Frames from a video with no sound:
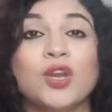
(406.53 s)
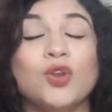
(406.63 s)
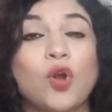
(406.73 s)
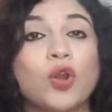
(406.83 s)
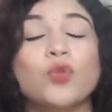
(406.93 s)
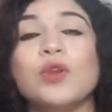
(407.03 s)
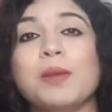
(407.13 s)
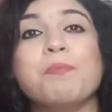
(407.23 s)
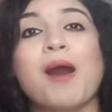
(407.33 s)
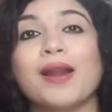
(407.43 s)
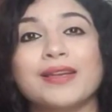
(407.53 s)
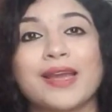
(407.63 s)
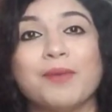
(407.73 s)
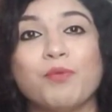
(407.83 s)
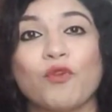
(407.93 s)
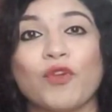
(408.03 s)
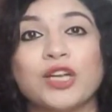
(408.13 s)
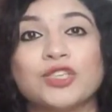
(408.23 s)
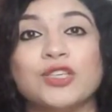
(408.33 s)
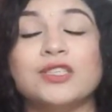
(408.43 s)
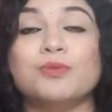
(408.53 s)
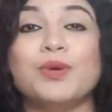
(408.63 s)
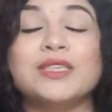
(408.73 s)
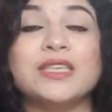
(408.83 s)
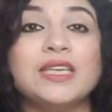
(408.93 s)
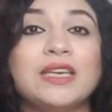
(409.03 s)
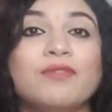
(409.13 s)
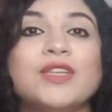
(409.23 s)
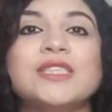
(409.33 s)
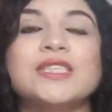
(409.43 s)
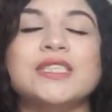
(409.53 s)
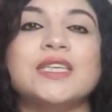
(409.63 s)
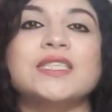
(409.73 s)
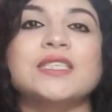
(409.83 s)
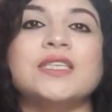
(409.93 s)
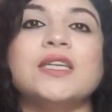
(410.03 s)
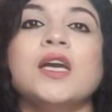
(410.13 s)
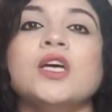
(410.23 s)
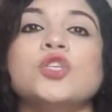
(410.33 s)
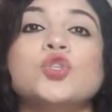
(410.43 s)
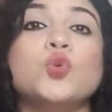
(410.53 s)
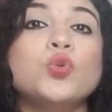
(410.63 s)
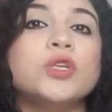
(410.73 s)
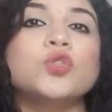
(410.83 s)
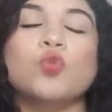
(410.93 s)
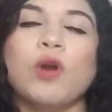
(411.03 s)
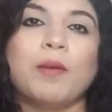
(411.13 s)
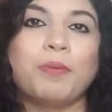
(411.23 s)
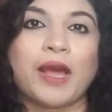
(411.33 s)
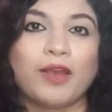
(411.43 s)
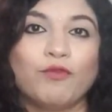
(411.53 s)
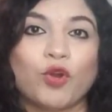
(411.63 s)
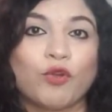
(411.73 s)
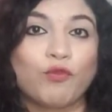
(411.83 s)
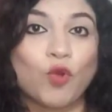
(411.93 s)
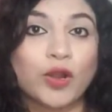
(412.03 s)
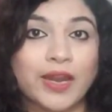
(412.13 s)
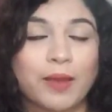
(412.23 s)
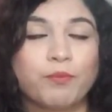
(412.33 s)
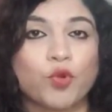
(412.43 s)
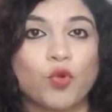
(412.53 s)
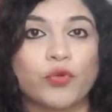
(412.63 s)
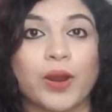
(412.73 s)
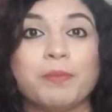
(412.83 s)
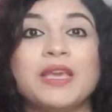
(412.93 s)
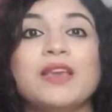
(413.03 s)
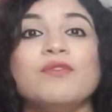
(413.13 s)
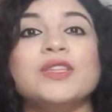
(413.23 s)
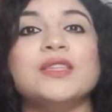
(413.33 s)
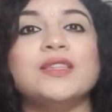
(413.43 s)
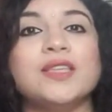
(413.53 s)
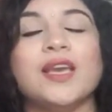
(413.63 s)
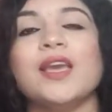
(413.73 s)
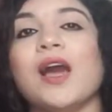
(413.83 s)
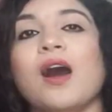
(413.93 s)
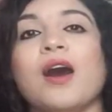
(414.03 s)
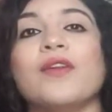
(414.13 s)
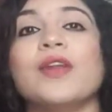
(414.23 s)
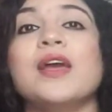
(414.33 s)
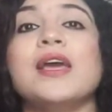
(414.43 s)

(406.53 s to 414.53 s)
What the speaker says: Not only part-time professionals, but even certain students who are applying for a full-time program, even they are